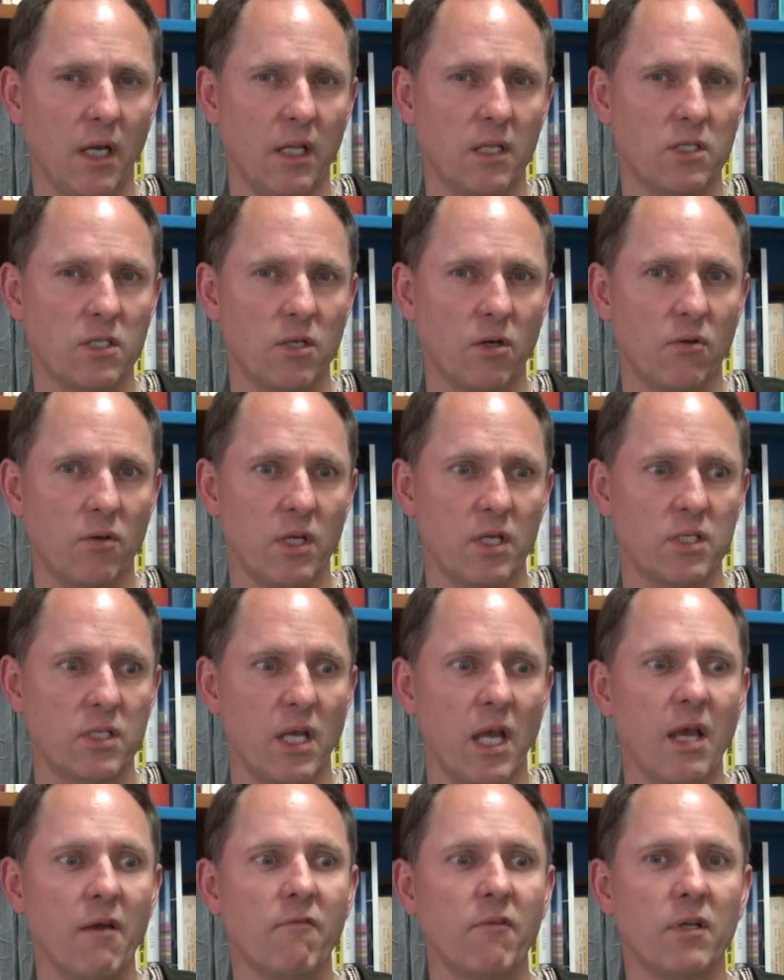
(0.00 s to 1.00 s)
And so there's
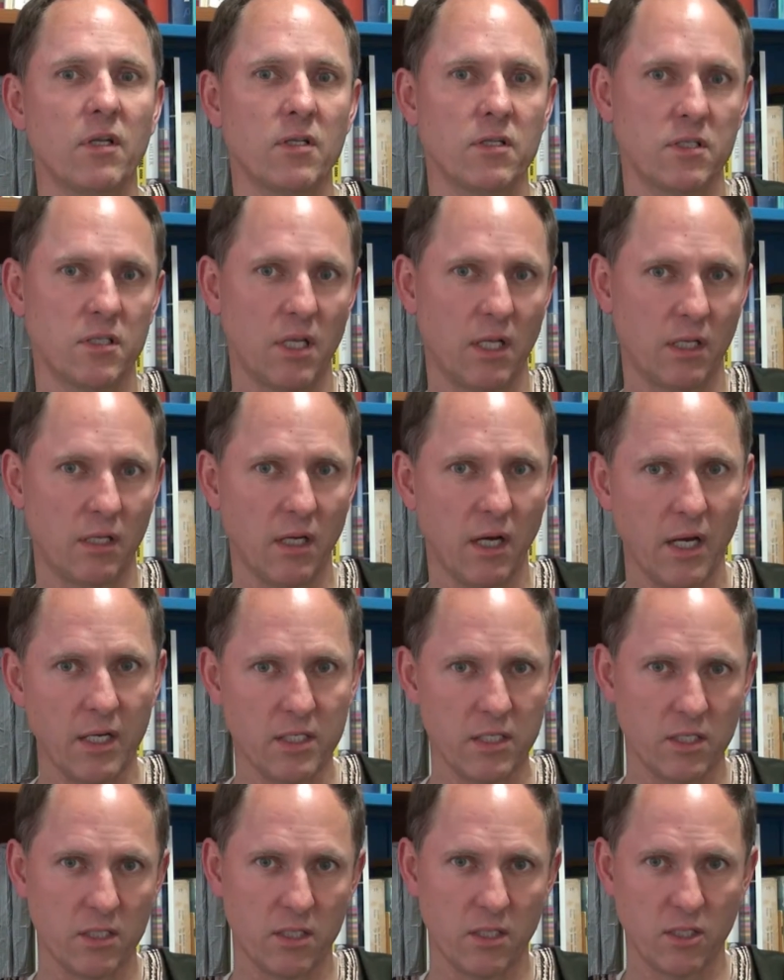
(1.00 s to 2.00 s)
evidence that
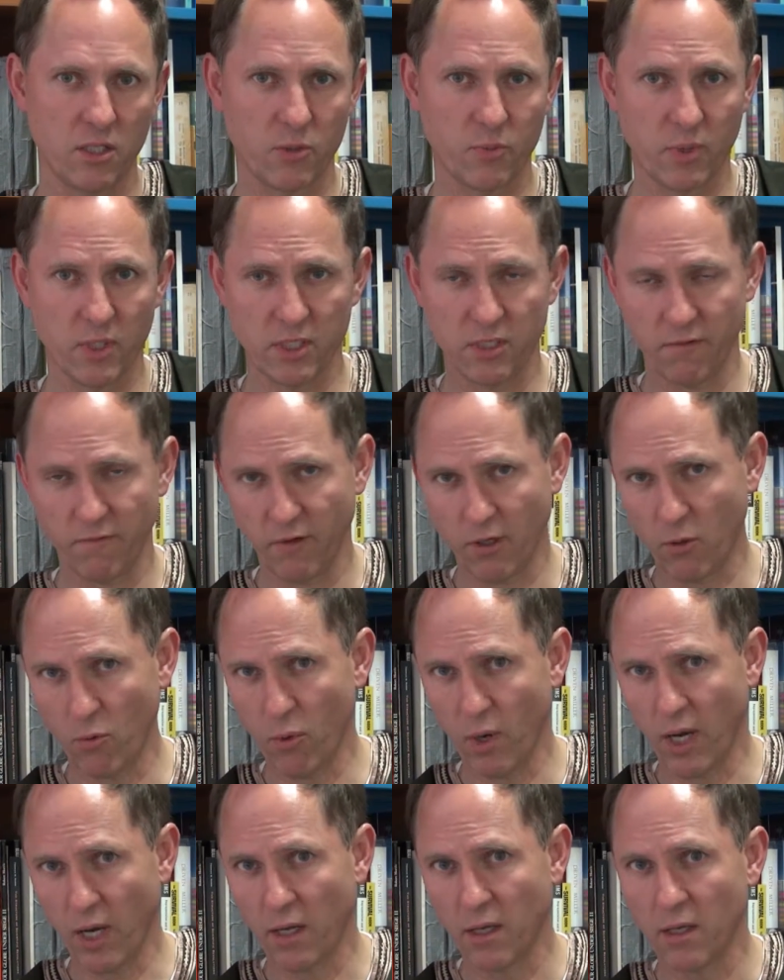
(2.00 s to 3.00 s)
guides us in a specific
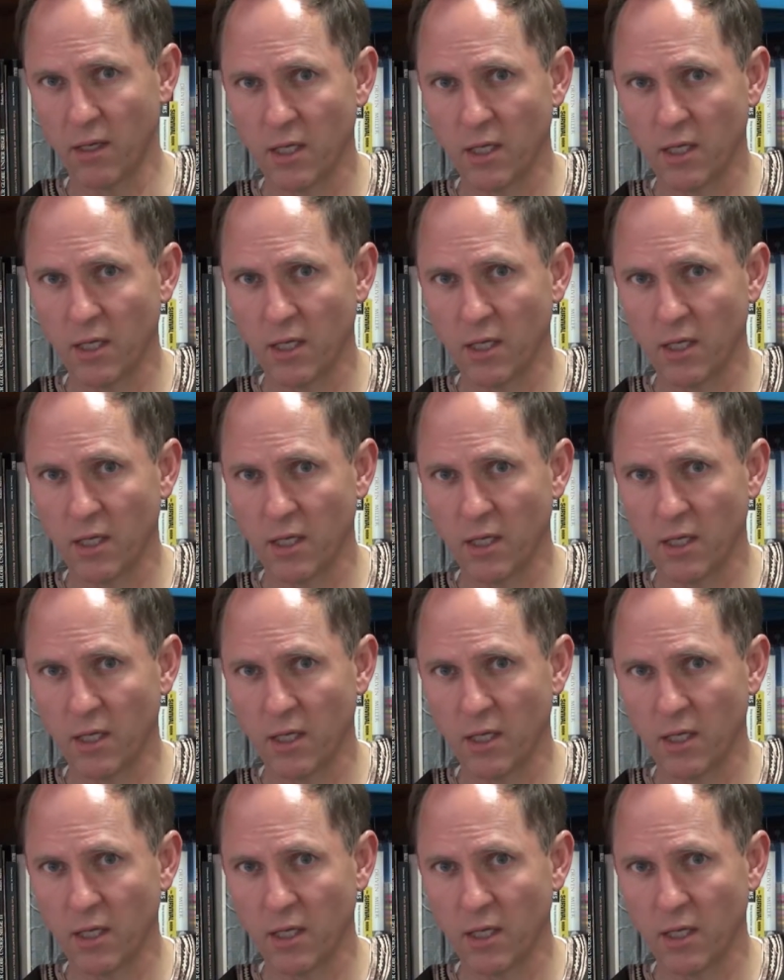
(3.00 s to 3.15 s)
way.